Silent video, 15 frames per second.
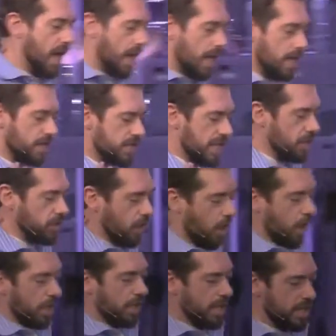It is the
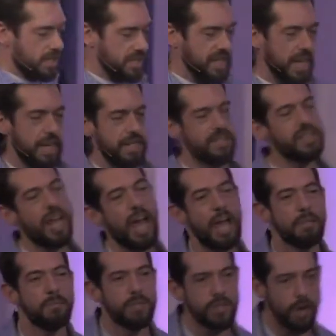longest end
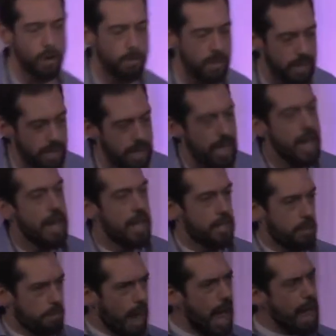time sermon in the
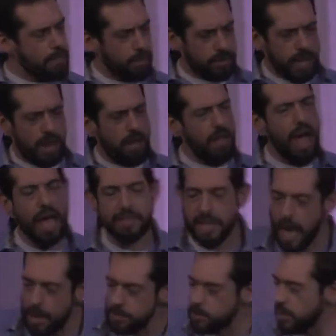Bible. Now, a lot of
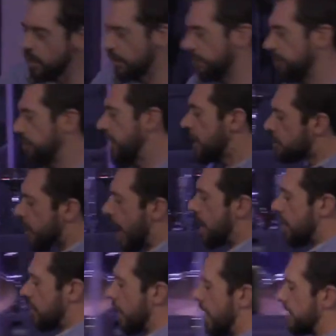times we don't think about
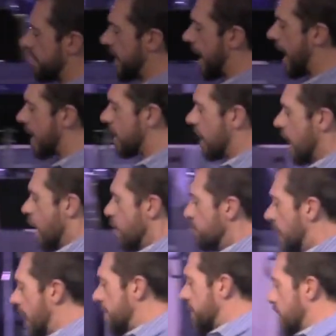it like that,
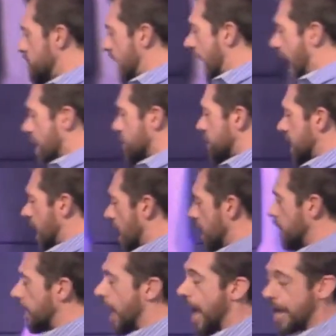but there's actually a
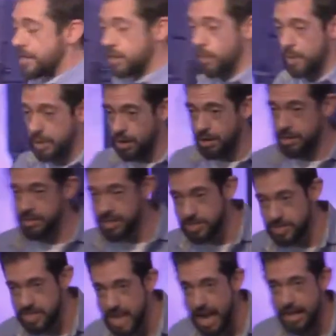lot going on in
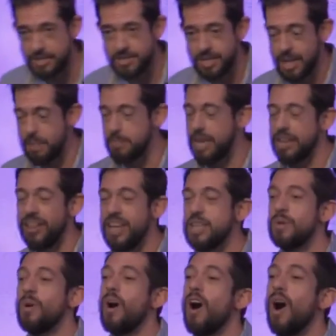this text. And I'm going to let
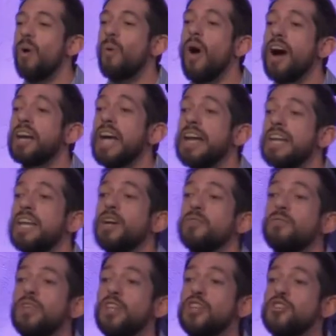you all walk out of here
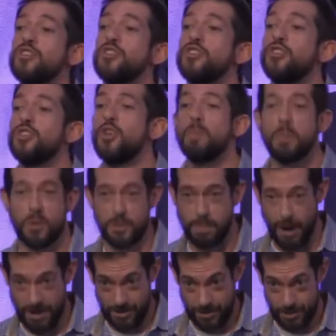feeling super
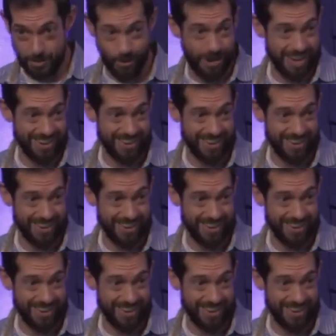smart this morning.